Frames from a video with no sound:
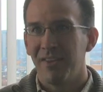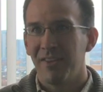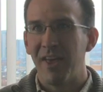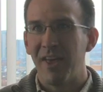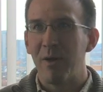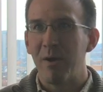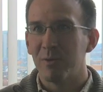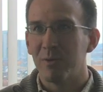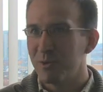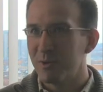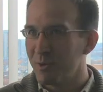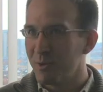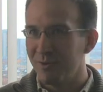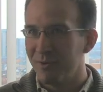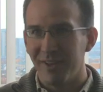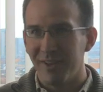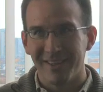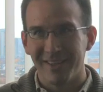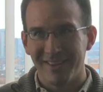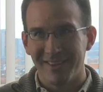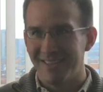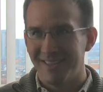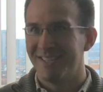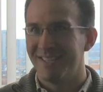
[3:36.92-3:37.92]
That was sort of
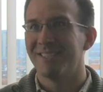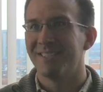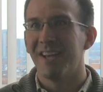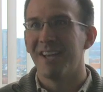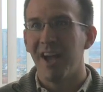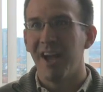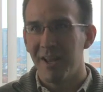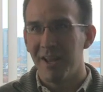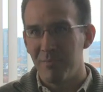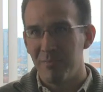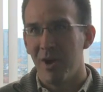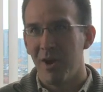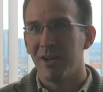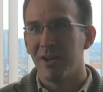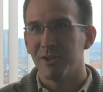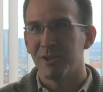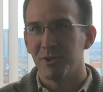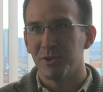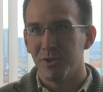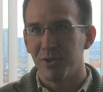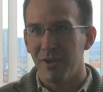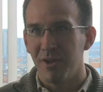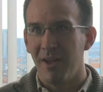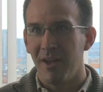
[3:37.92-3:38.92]
like the design
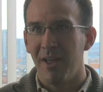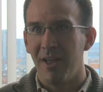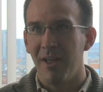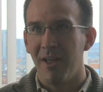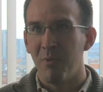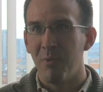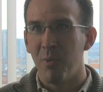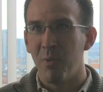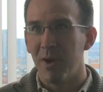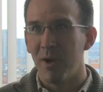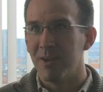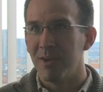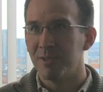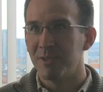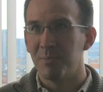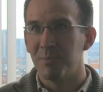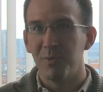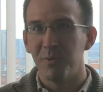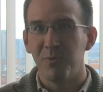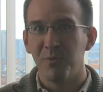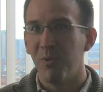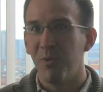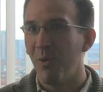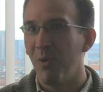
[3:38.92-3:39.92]
mantra. Uh, whereas
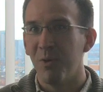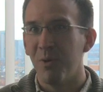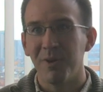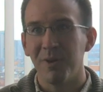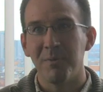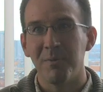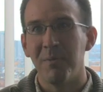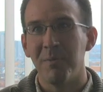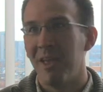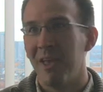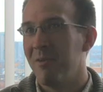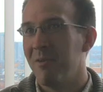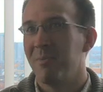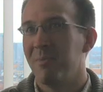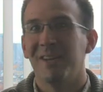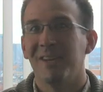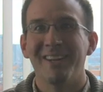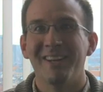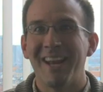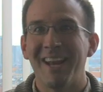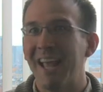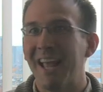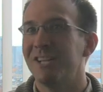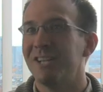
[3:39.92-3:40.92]
before, it may have
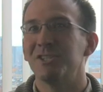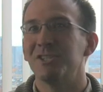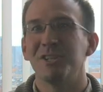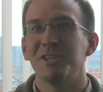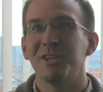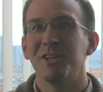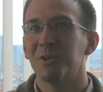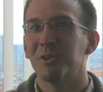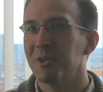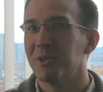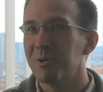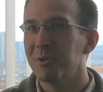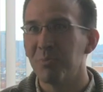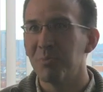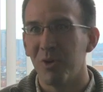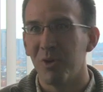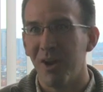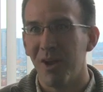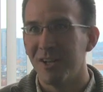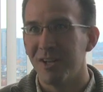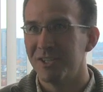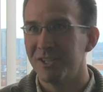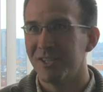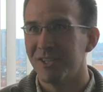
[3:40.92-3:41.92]
been an engineering
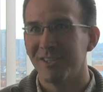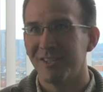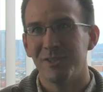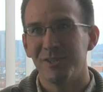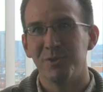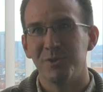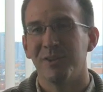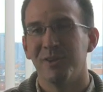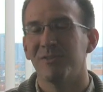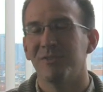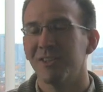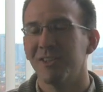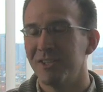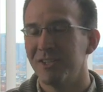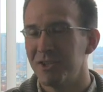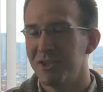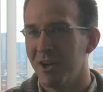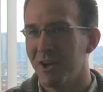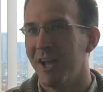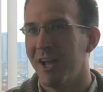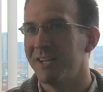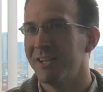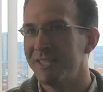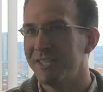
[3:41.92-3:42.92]
project that you'd have to
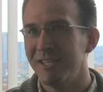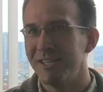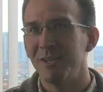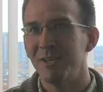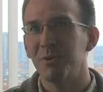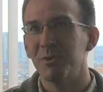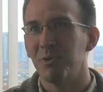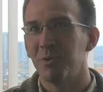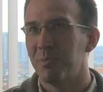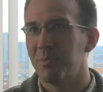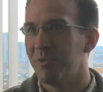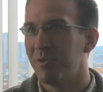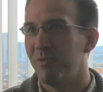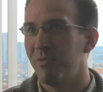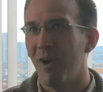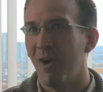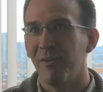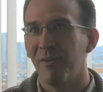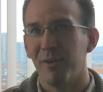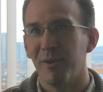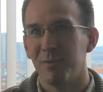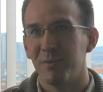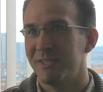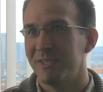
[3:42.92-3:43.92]
get your IT group
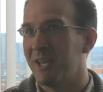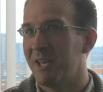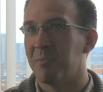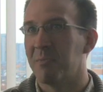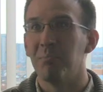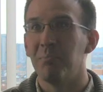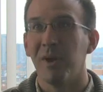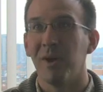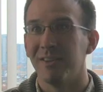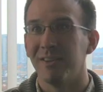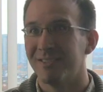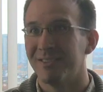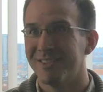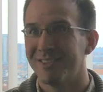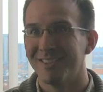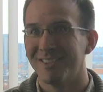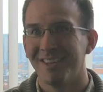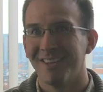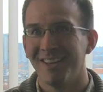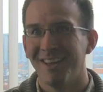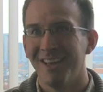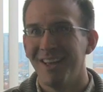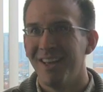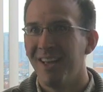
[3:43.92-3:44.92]
involved that would take
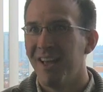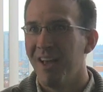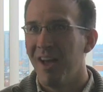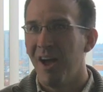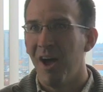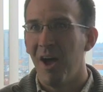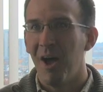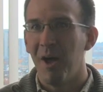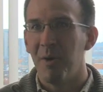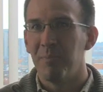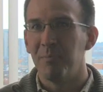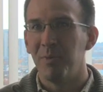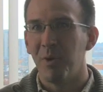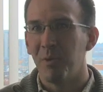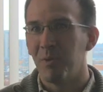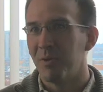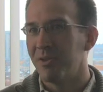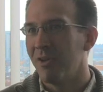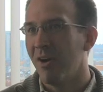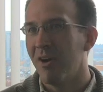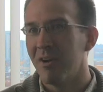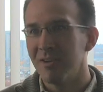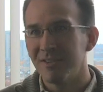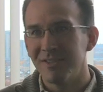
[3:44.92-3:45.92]
months. Um, but
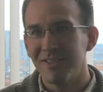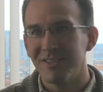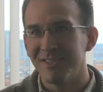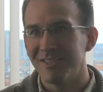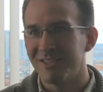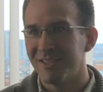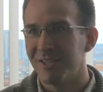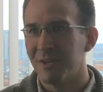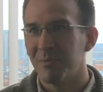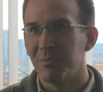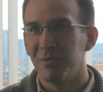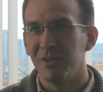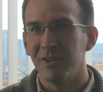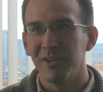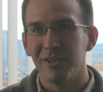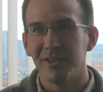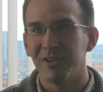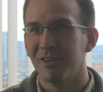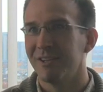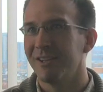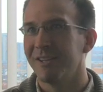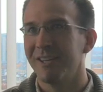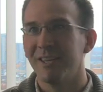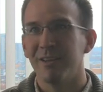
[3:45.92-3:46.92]
with our system,
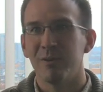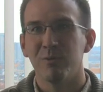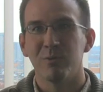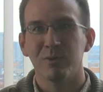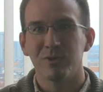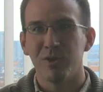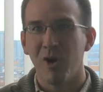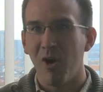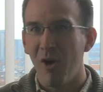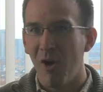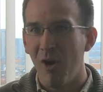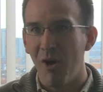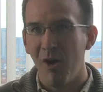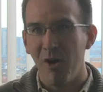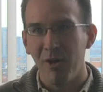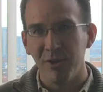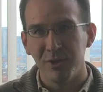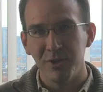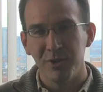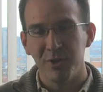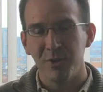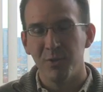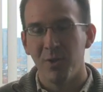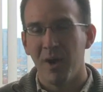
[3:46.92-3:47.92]
literally, it was
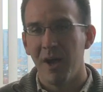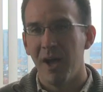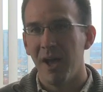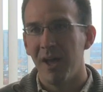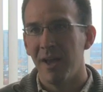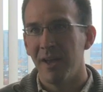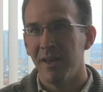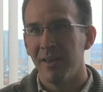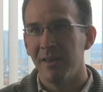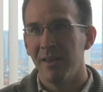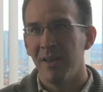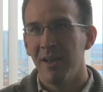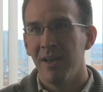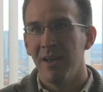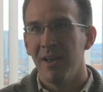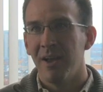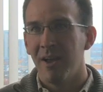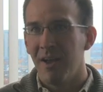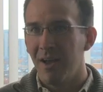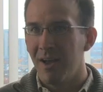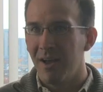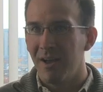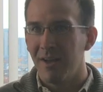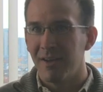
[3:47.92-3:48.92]
all UI,
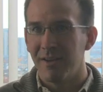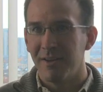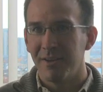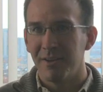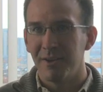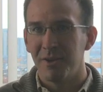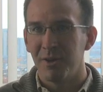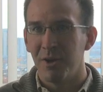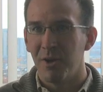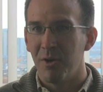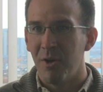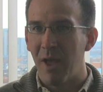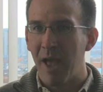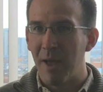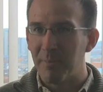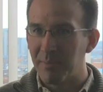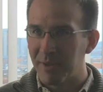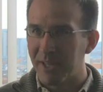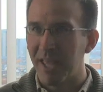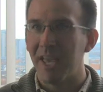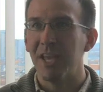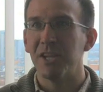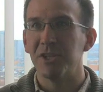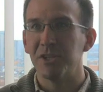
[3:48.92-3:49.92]
uh, you know,
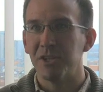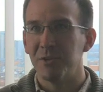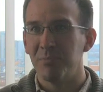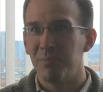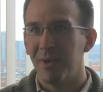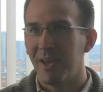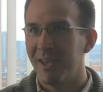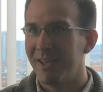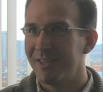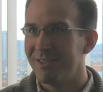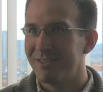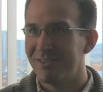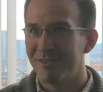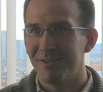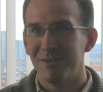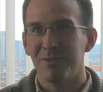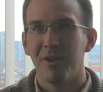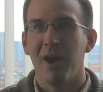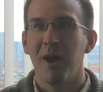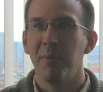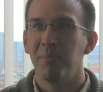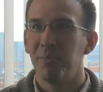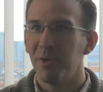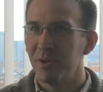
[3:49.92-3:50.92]
application based,
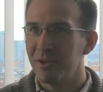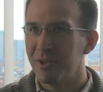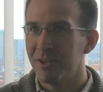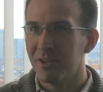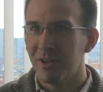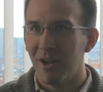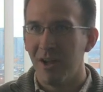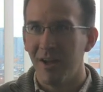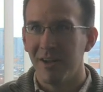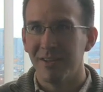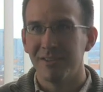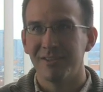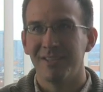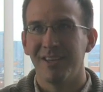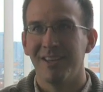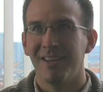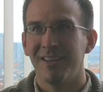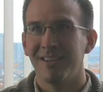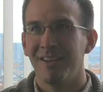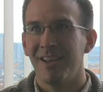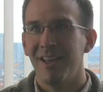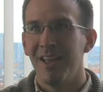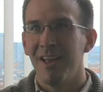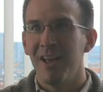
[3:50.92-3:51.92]
upload your
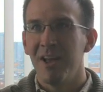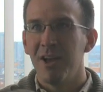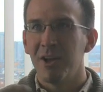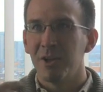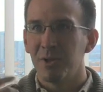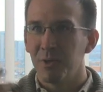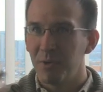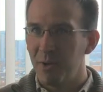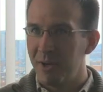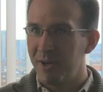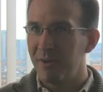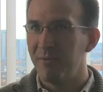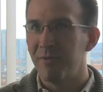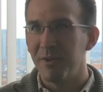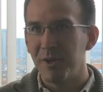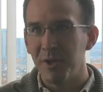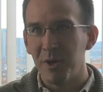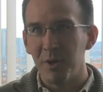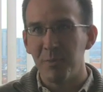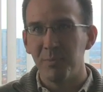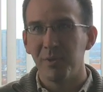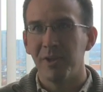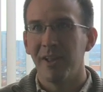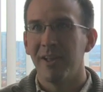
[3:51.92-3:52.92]
content, create a
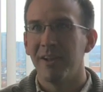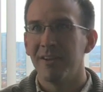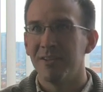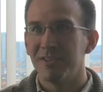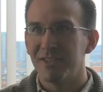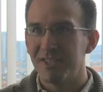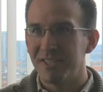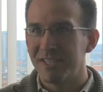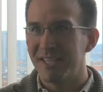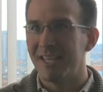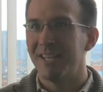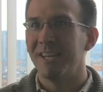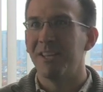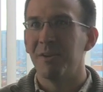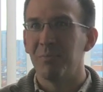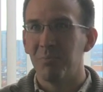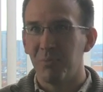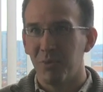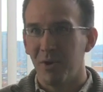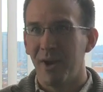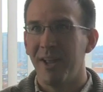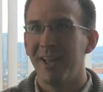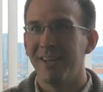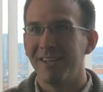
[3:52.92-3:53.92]
video player, skin
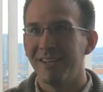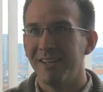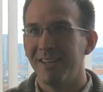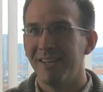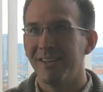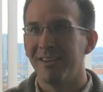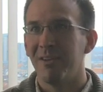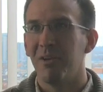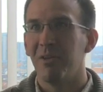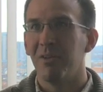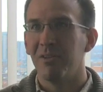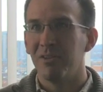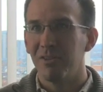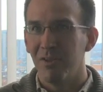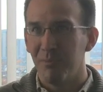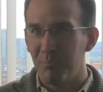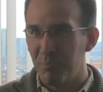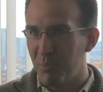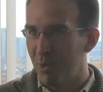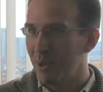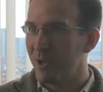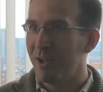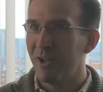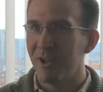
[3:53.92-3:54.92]
it, brand it,
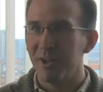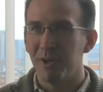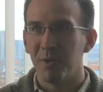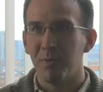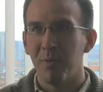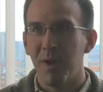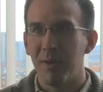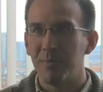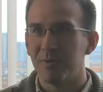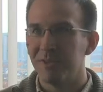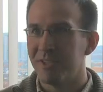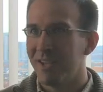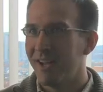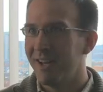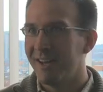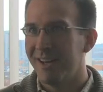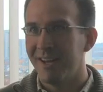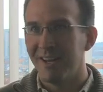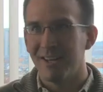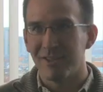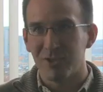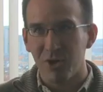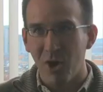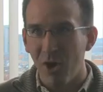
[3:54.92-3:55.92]
put it on your website,
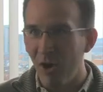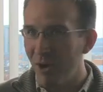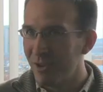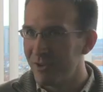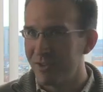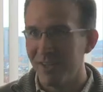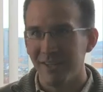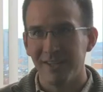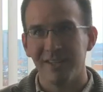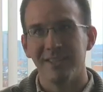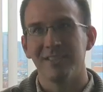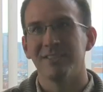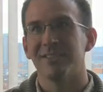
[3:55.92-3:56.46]
and it's all done